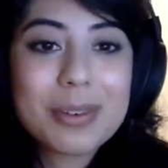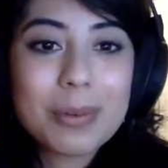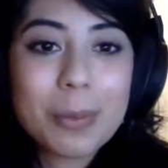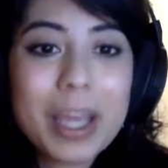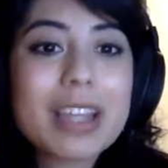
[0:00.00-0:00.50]

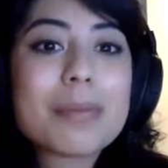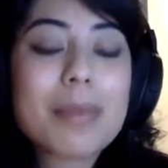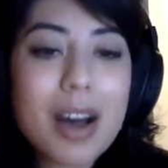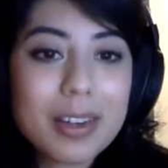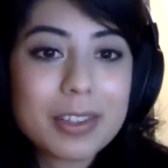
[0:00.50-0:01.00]
we can
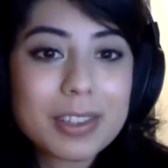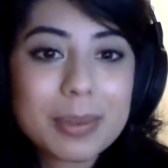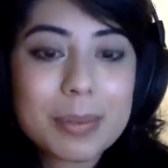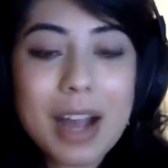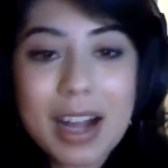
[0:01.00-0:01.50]

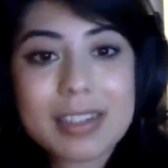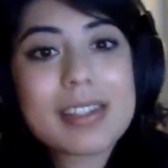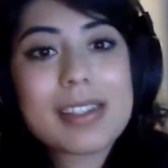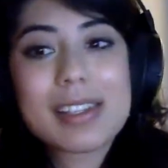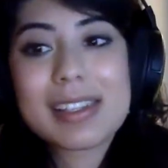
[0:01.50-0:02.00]
model
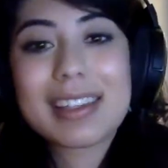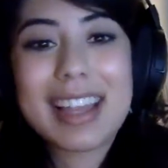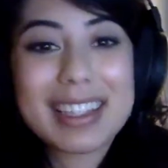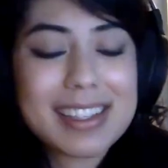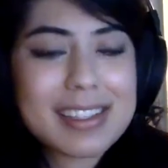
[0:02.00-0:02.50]
practices
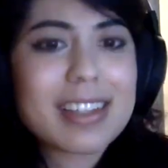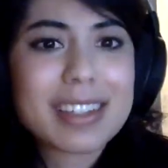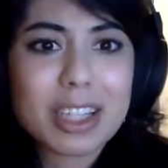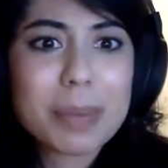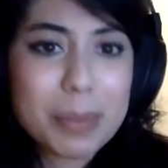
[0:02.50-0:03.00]
like this a
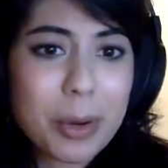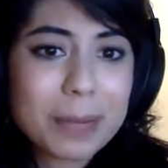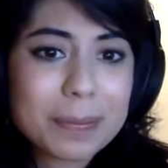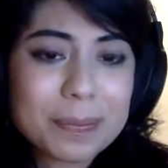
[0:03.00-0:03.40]
little bit more.